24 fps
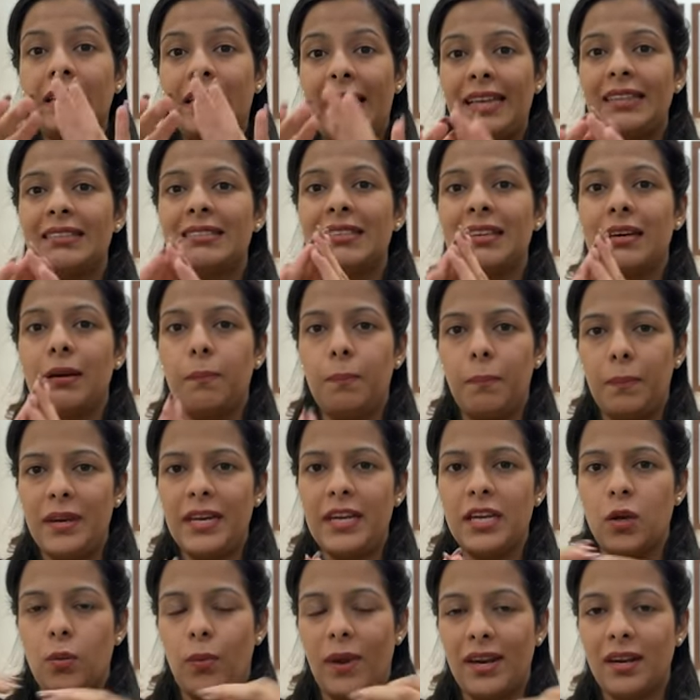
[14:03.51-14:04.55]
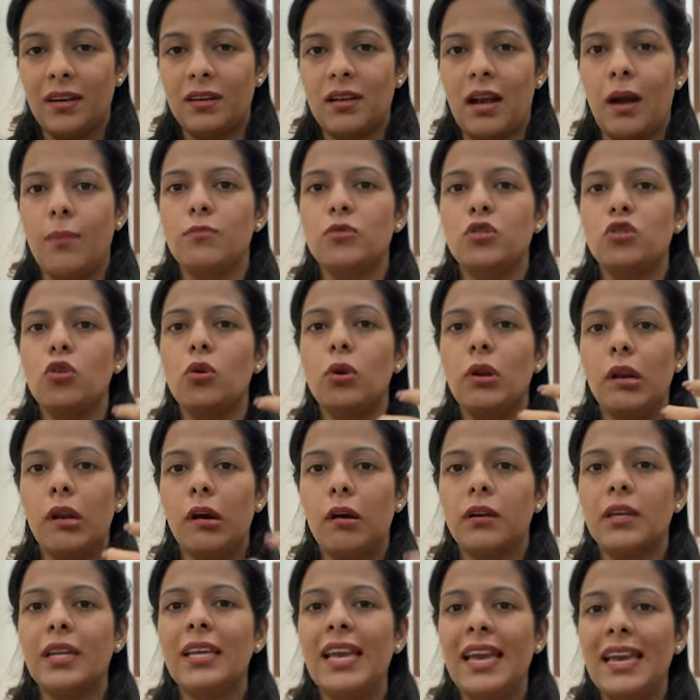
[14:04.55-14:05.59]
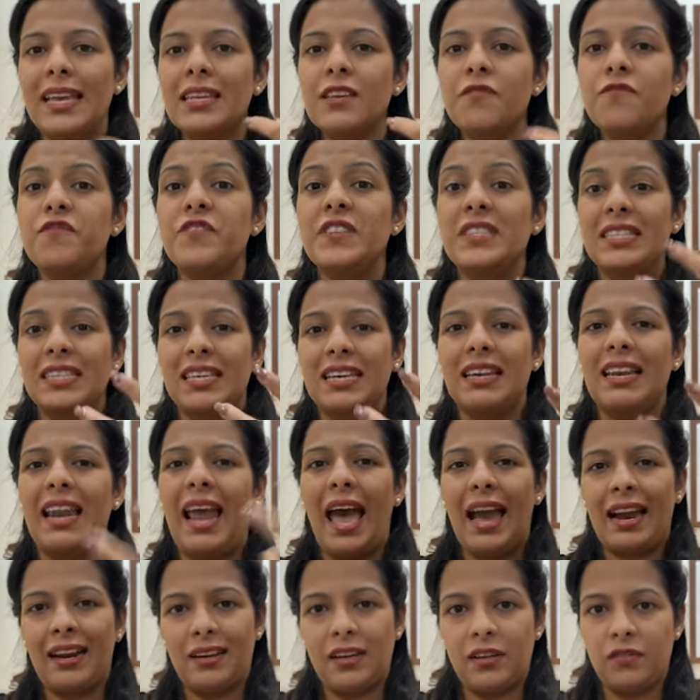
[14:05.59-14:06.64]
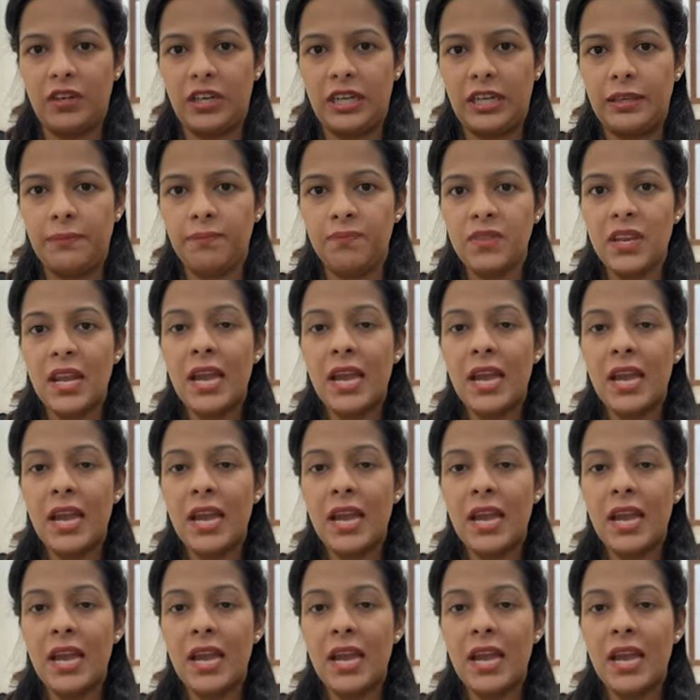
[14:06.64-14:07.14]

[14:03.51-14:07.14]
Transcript: gets complete when it comes to learning any physical activity.